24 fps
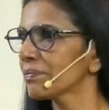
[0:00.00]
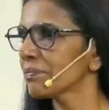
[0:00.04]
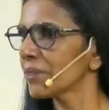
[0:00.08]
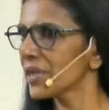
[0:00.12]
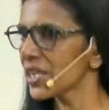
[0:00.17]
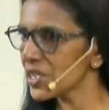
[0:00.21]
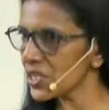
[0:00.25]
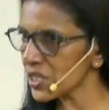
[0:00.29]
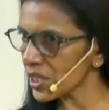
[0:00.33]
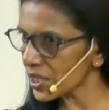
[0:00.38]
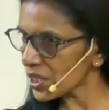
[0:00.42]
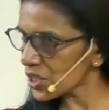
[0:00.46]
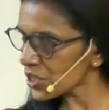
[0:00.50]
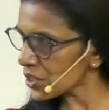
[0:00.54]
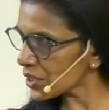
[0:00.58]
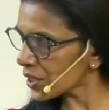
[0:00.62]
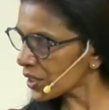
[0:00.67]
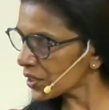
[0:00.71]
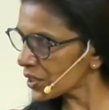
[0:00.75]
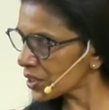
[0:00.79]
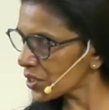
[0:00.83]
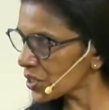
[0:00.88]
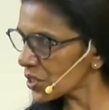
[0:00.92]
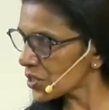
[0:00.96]
Please
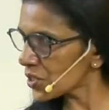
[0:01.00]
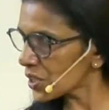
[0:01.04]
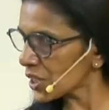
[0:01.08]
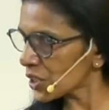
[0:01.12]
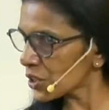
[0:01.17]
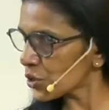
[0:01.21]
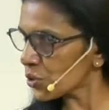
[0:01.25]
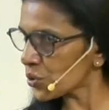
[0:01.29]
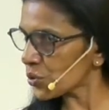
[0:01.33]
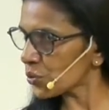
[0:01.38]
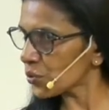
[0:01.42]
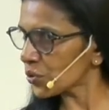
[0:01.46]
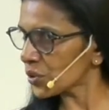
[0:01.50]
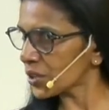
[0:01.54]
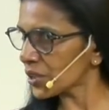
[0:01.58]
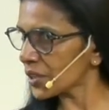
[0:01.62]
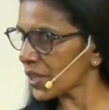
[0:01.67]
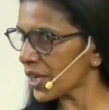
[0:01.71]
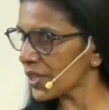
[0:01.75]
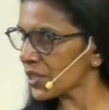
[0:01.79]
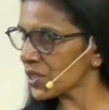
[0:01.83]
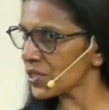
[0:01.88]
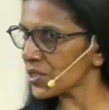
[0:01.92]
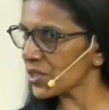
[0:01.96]
understand, this is the truth.
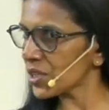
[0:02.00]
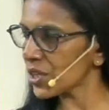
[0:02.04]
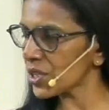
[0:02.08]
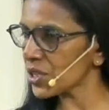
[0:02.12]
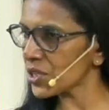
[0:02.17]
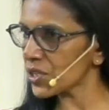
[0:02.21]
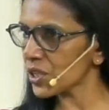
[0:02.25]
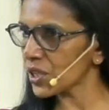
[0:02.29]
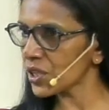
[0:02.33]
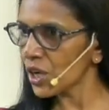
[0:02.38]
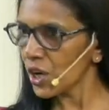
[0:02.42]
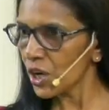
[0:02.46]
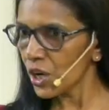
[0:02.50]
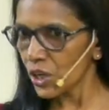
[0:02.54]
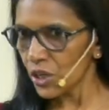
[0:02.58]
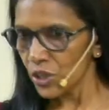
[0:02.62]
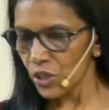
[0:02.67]
That is the reason.